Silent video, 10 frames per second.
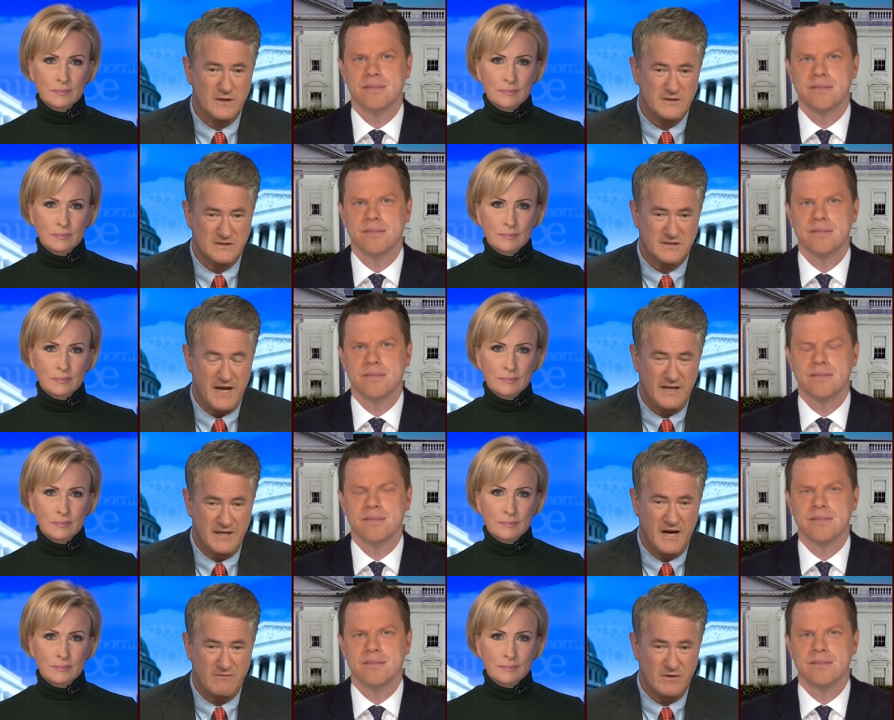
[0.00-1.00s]
Speaker 1: to
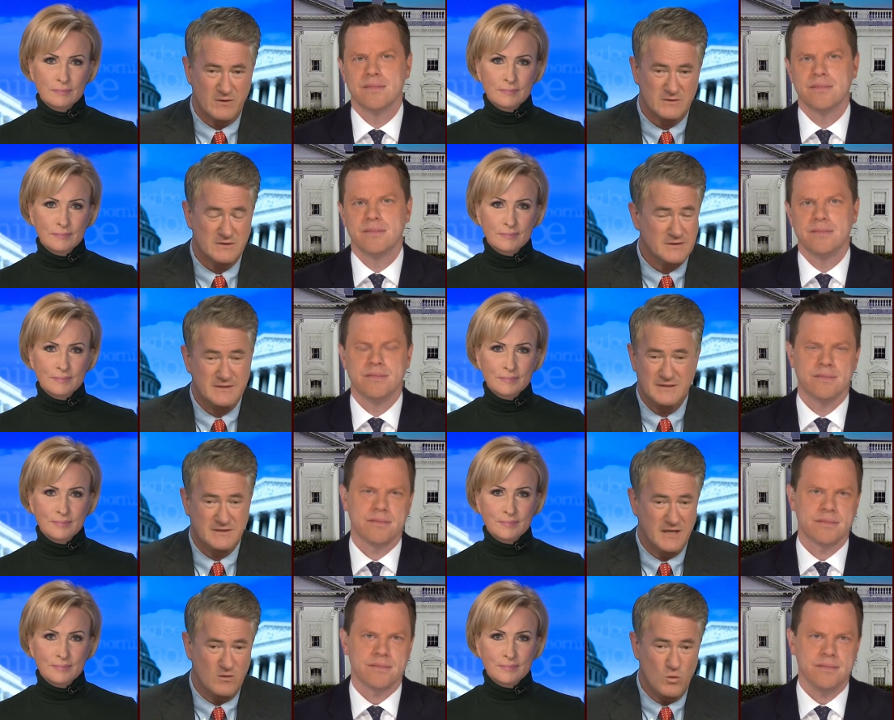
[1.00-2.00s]
state governors. It
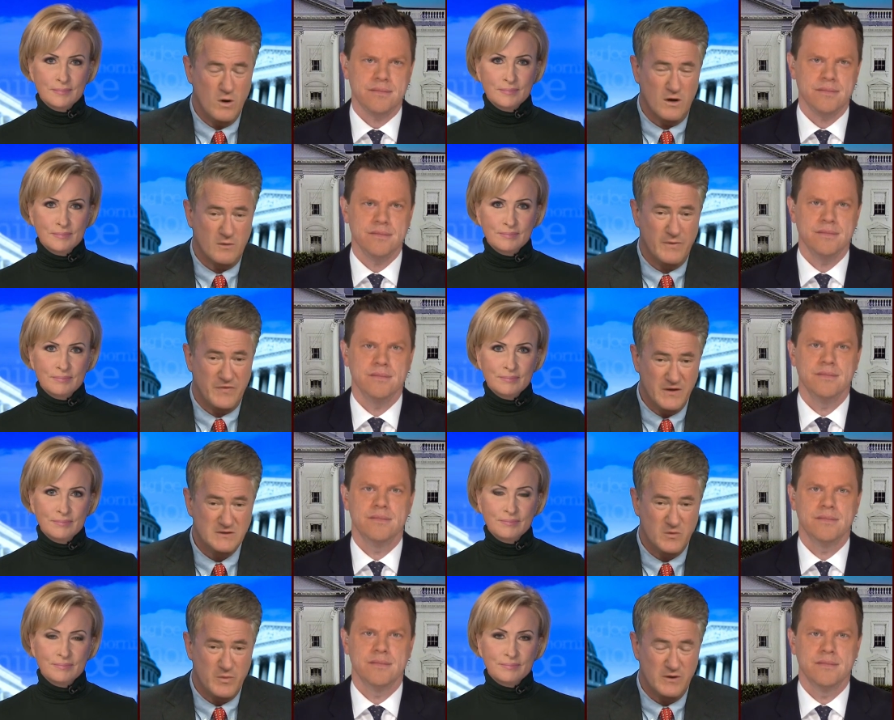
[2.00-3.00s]
just didn't work, but
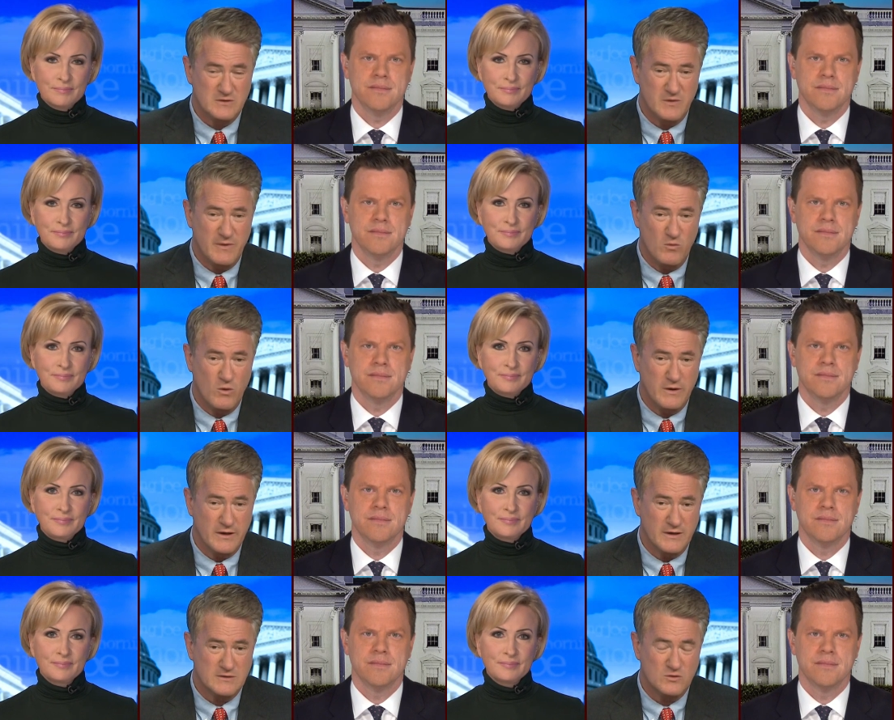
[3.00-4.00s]
this appears to be
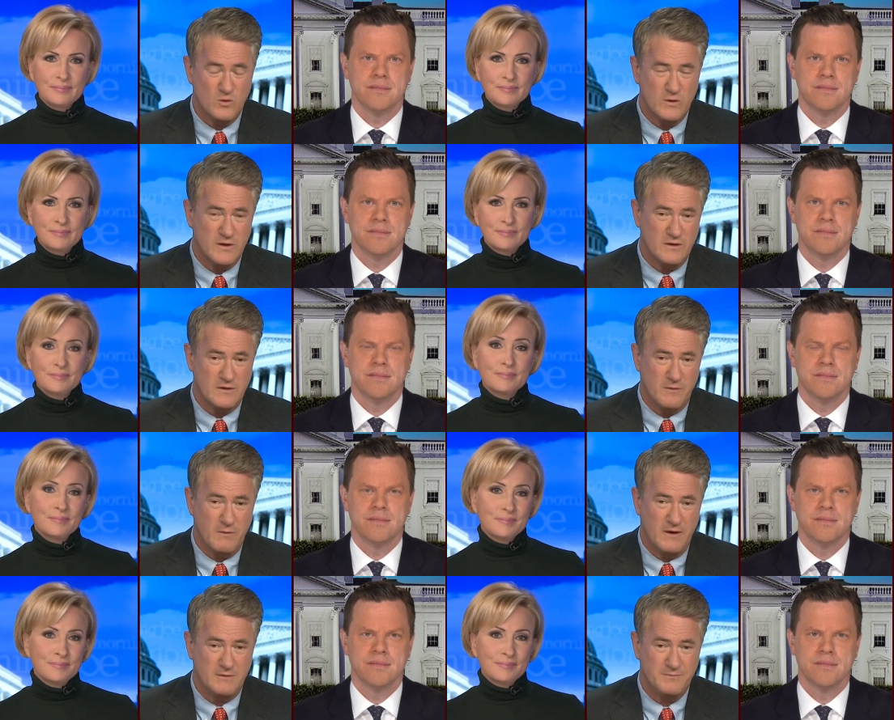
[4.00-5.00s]
working extraordinarily
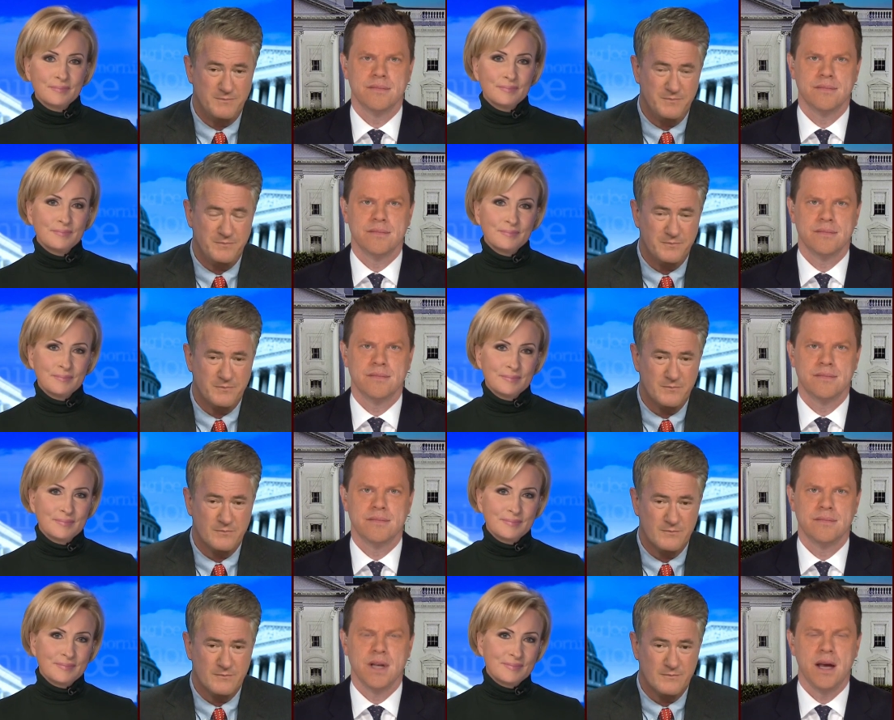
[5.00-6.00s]
well.
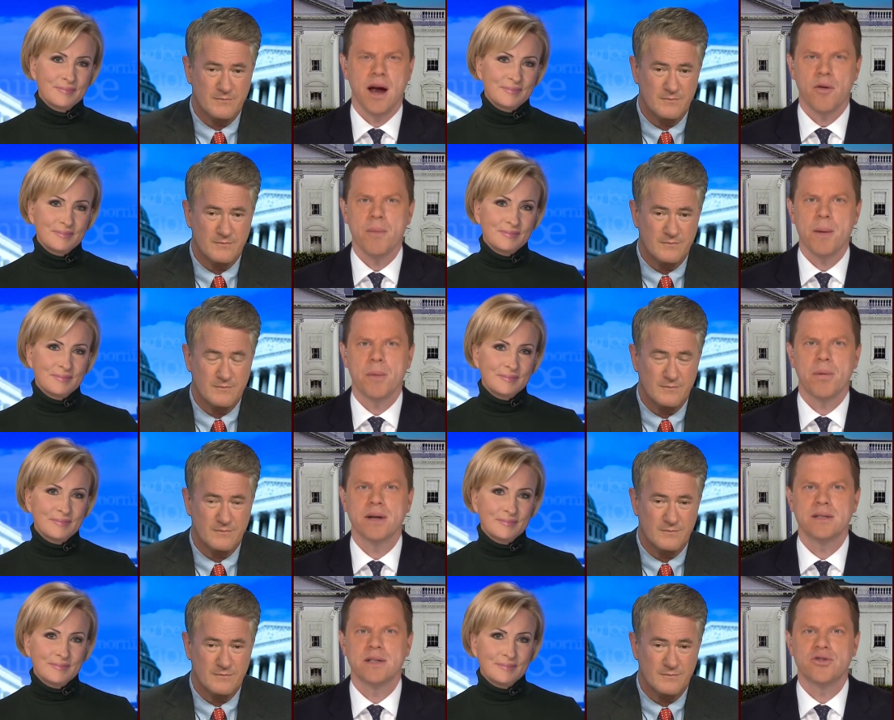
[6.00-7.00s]
Speaker 2: Yeah, remember,
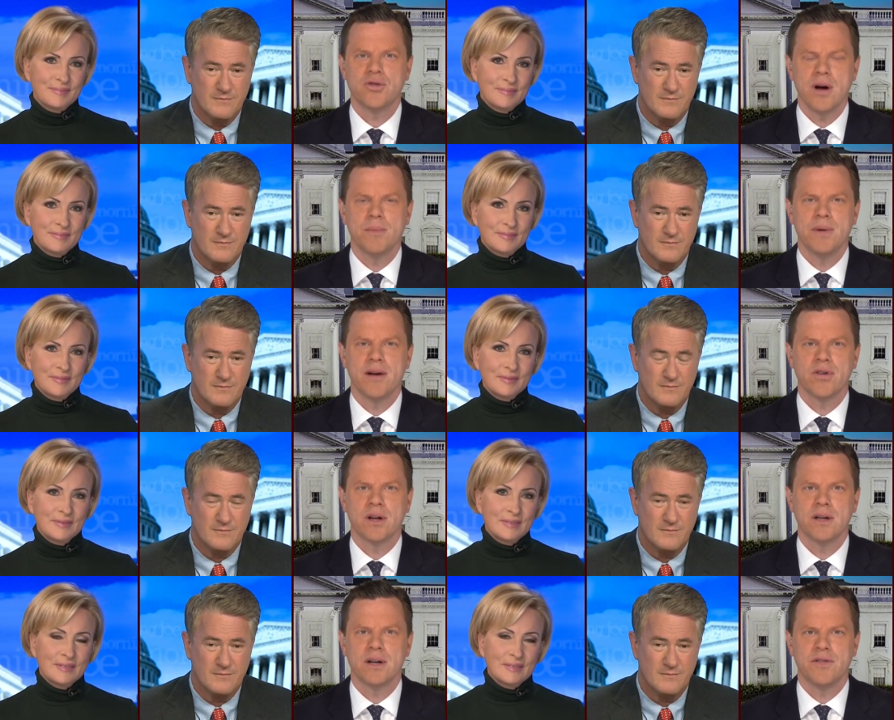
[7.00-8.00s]
President Trump never
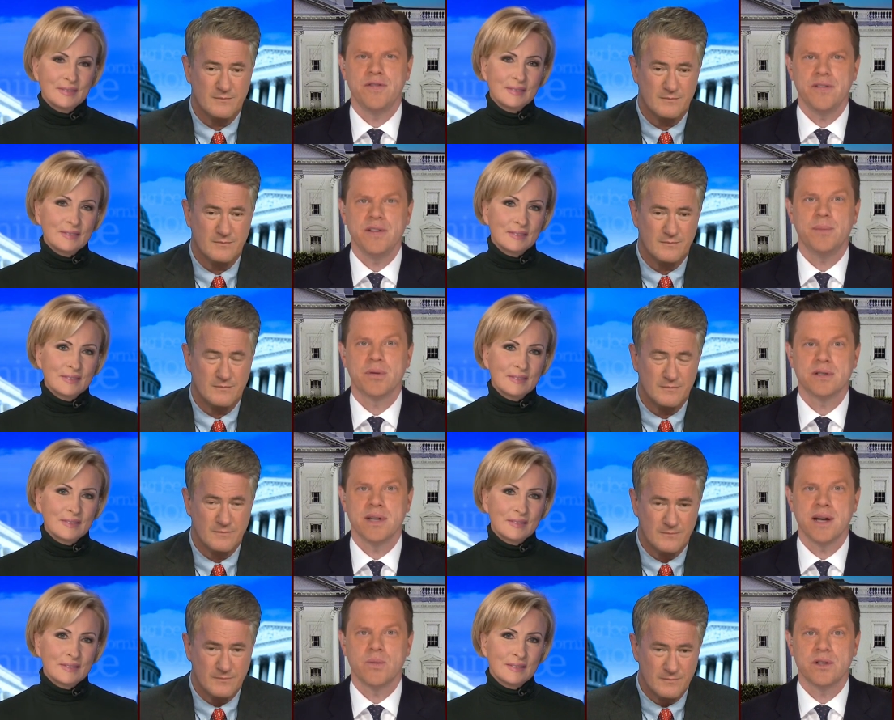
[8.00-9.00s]
cleared
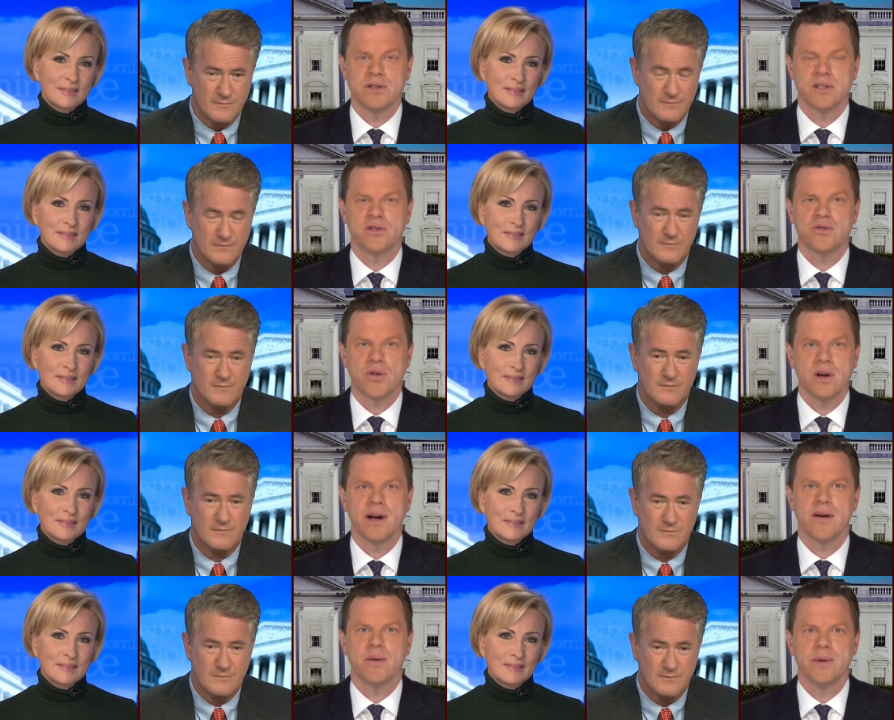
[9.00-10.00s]
50%, which is
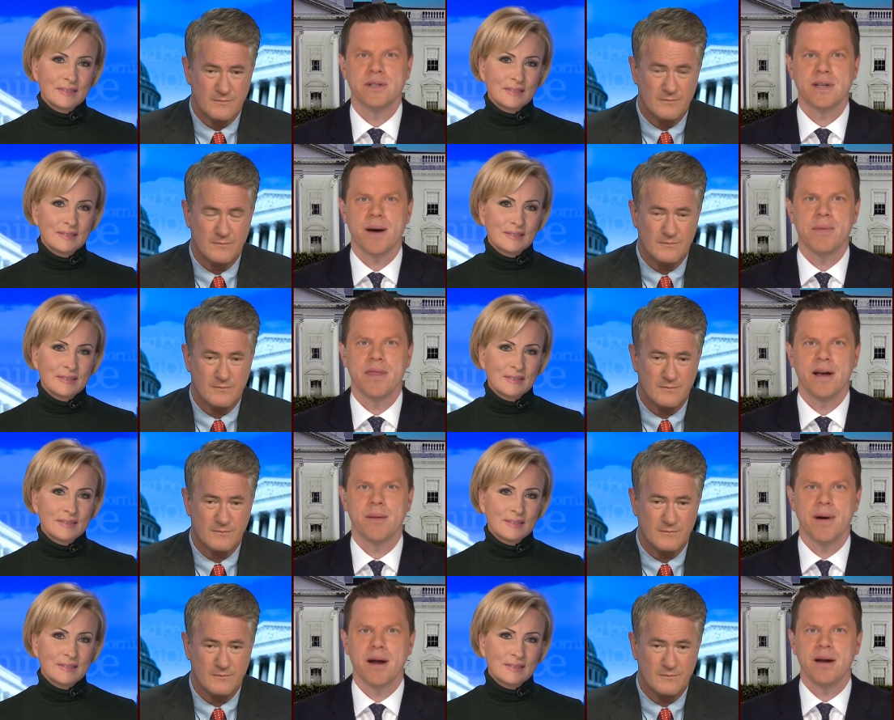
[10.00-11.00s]
extraordinary when you stop and think
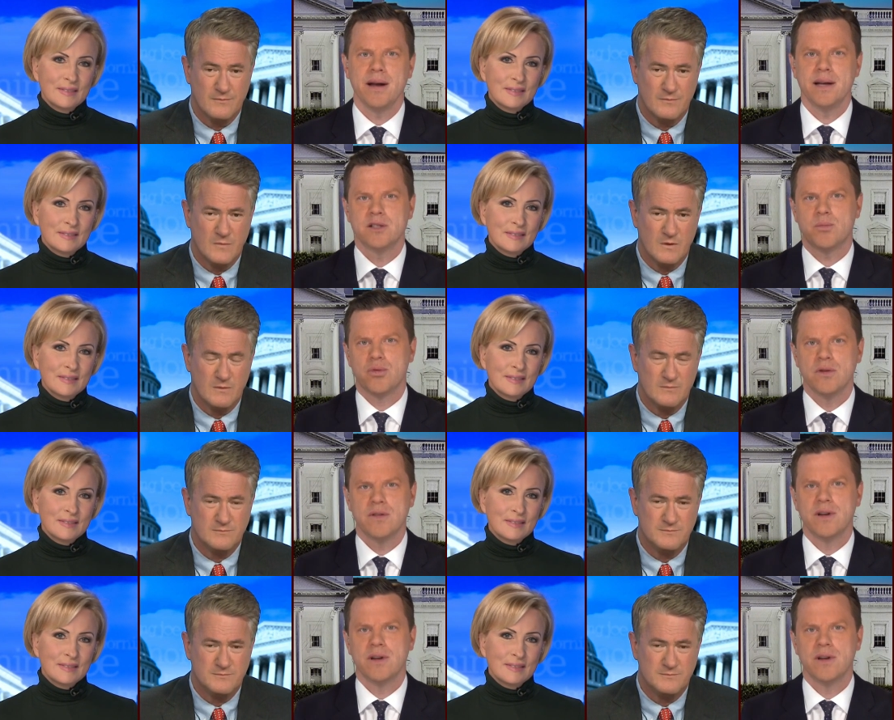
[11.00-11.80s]
about it in his approval